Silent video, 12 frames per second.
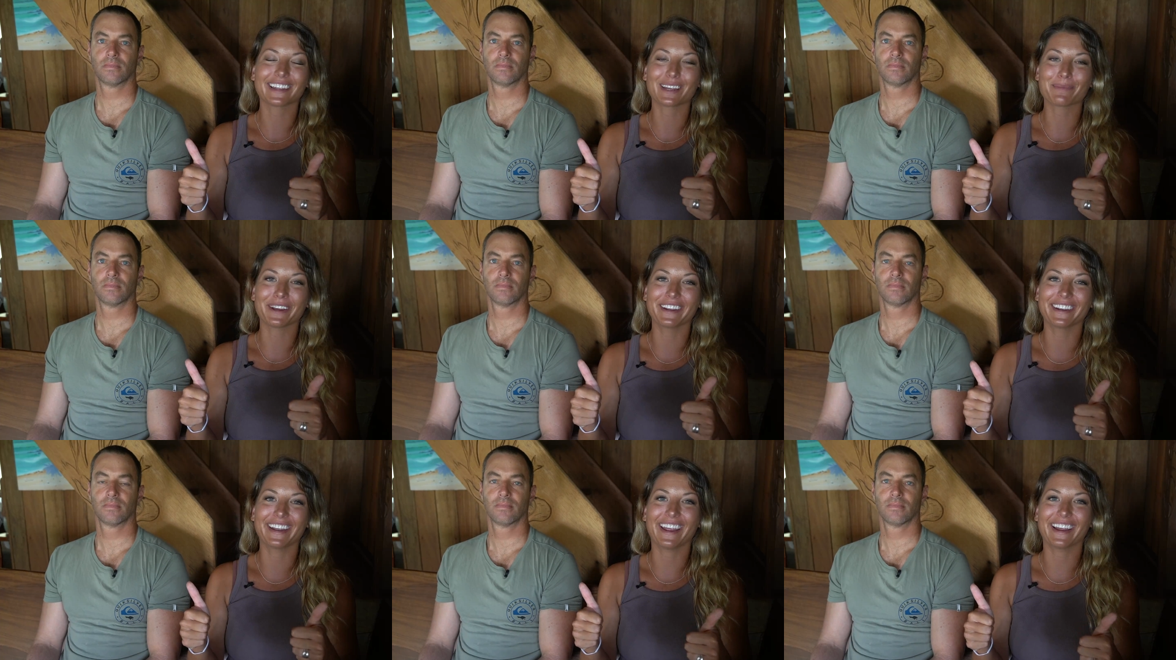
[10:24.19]
Speaker 1: like
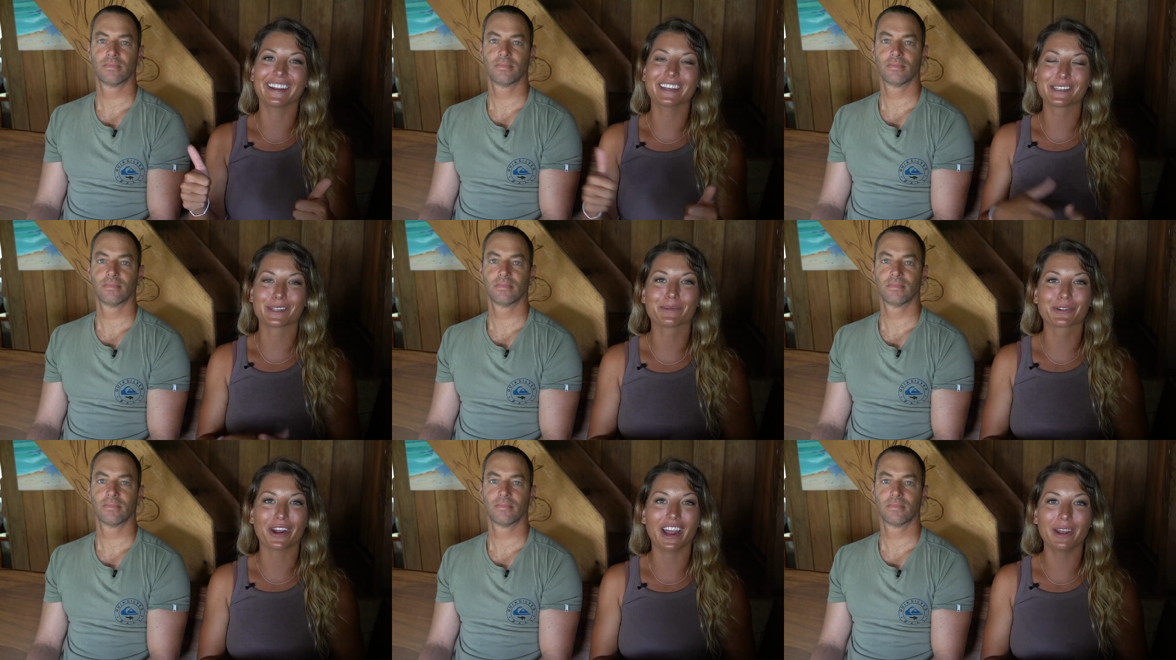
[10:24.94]
button and hit
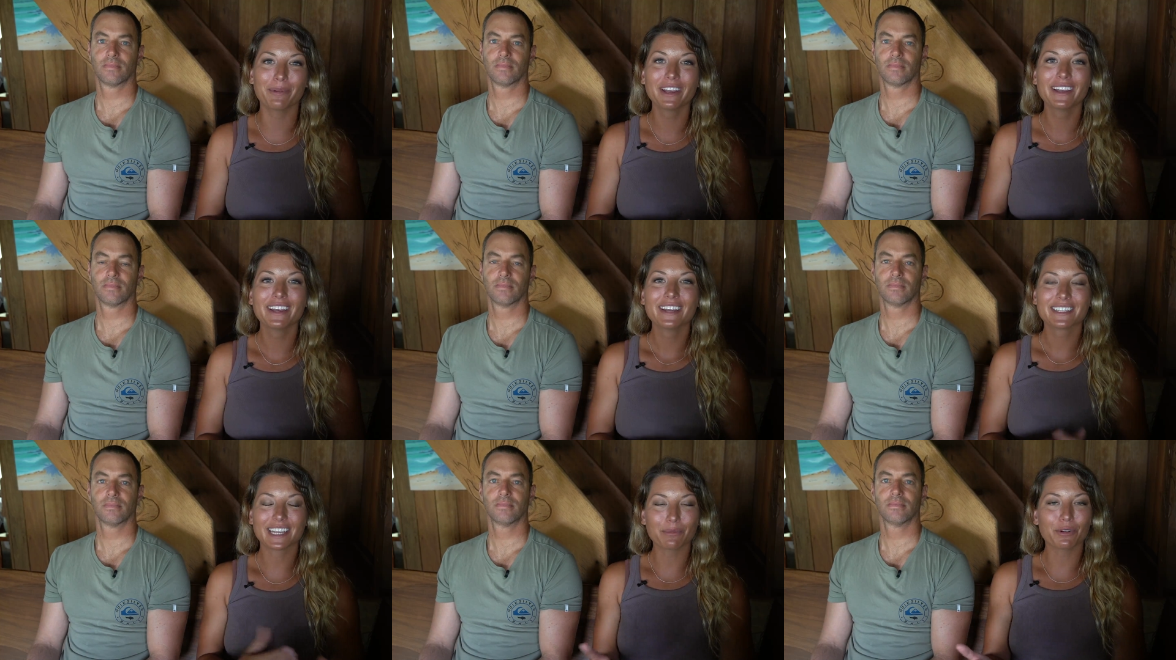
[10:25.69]
subscribe
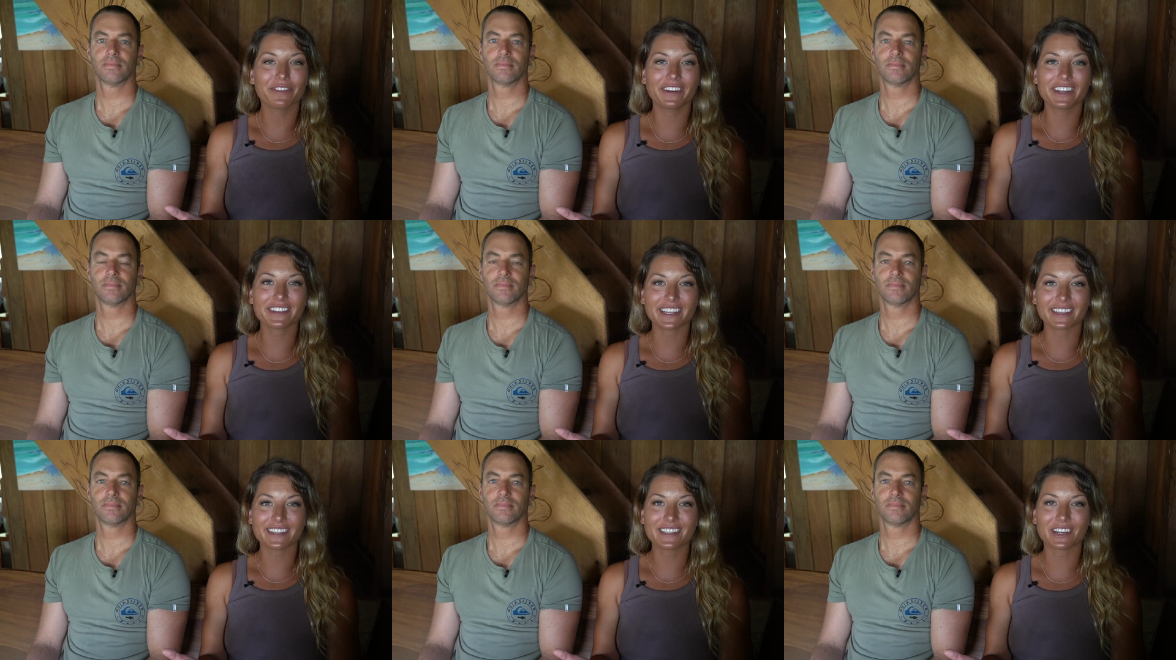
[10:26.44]
to get more videos
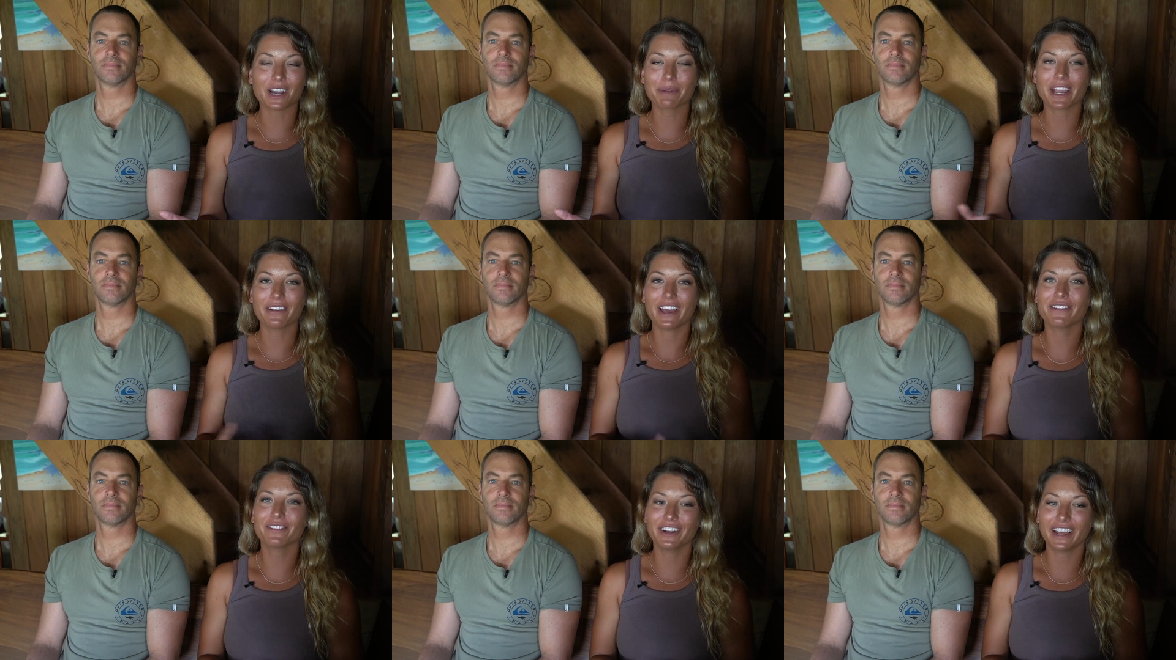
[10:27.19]
like this. They're coming out
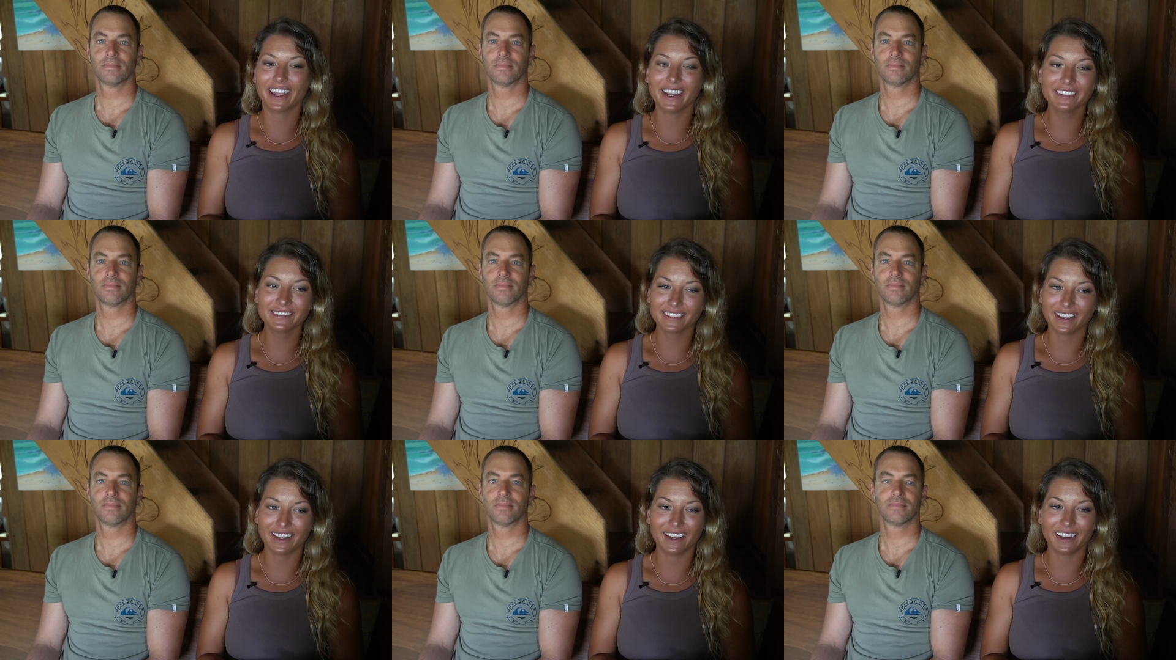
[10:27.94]
every day.
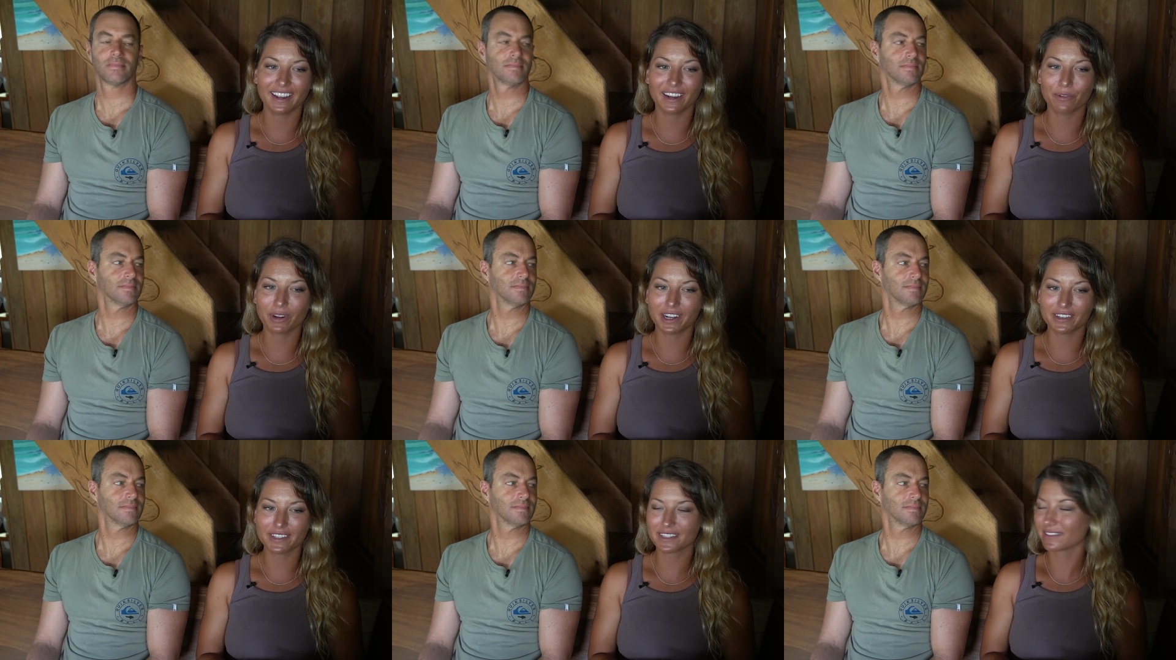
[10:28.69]
And what
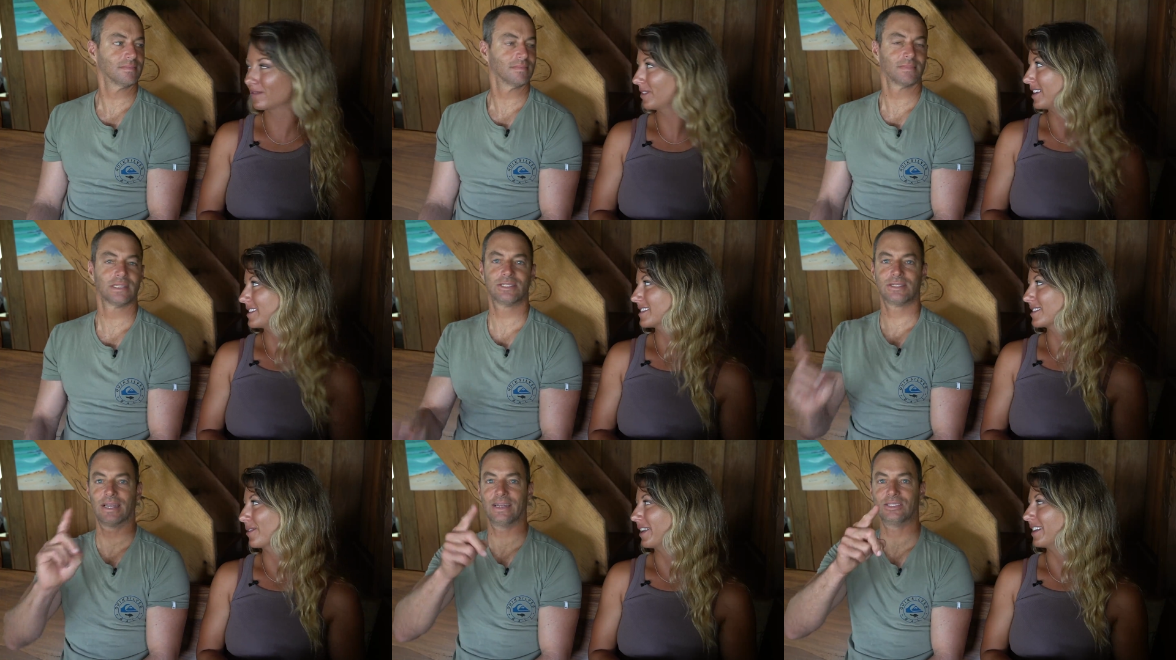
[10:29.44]
else is going on?
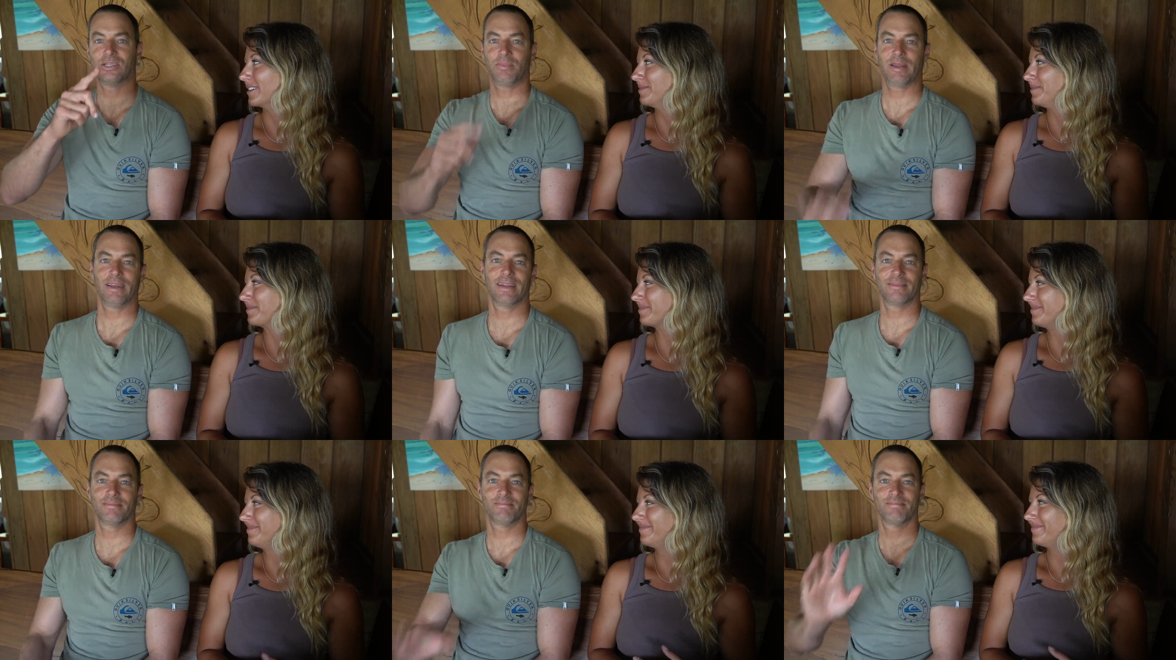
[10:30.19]
Speaker 2: Stay
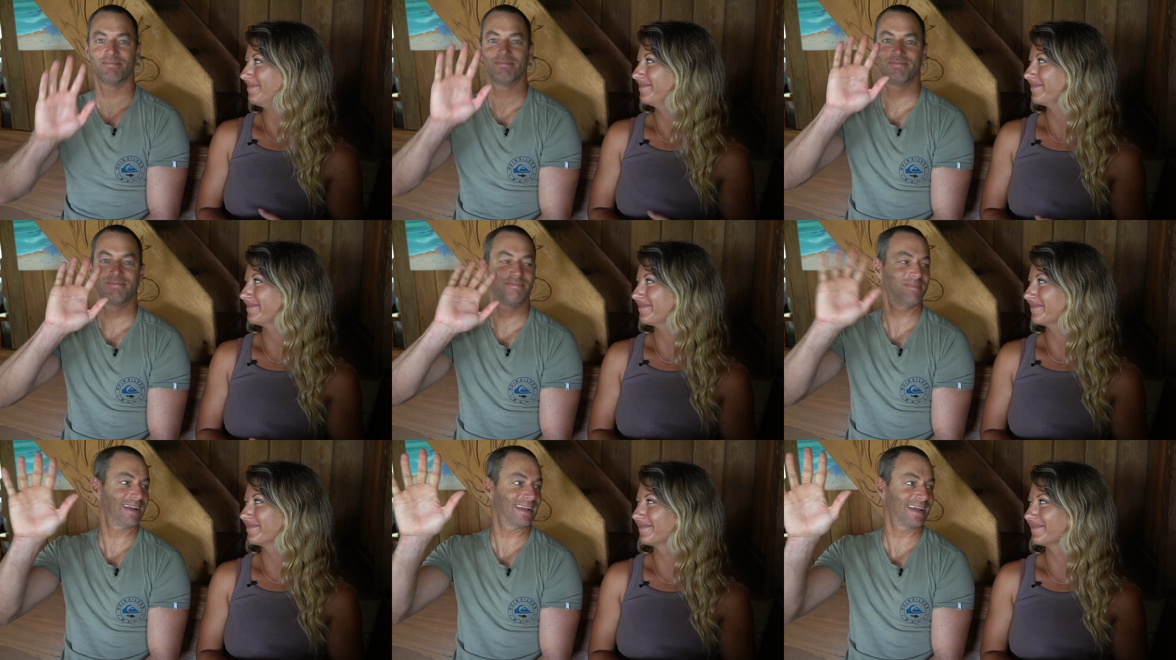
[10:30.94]
disobedient.
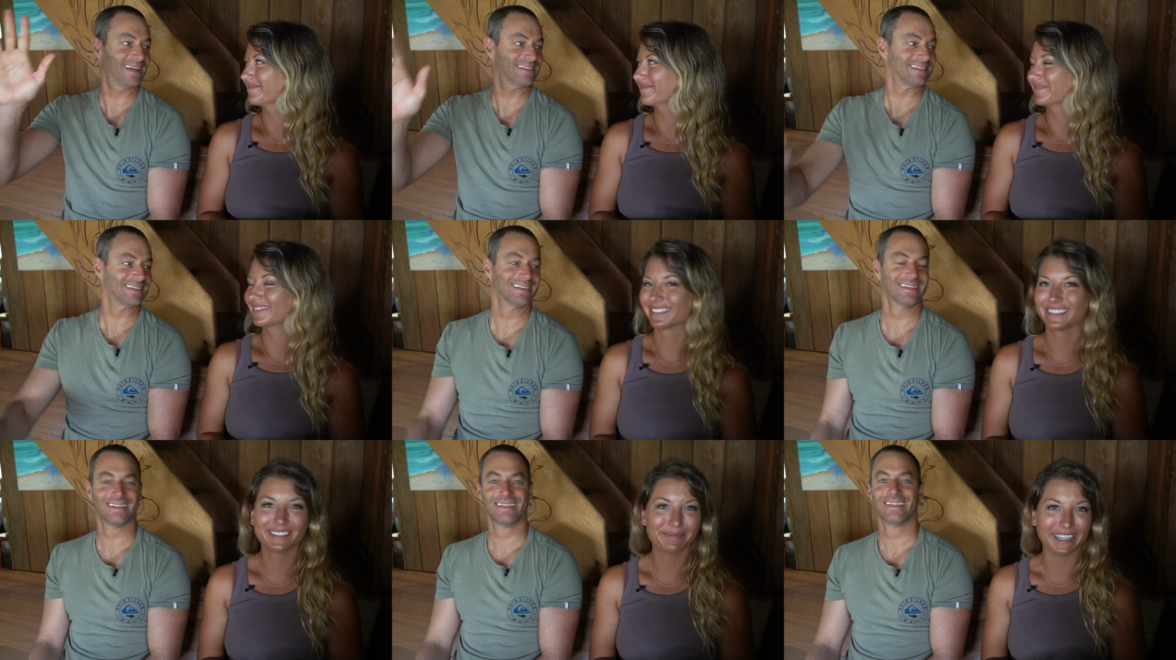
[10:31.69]
Bye guys.
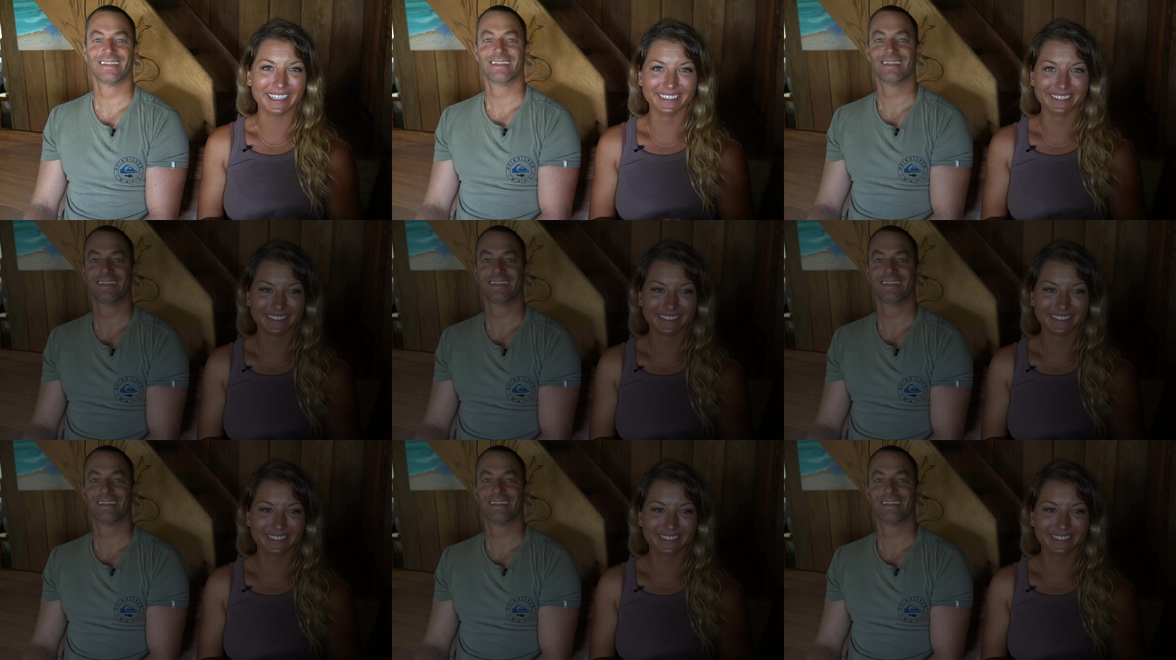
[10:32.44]
Speaker 1: Bye.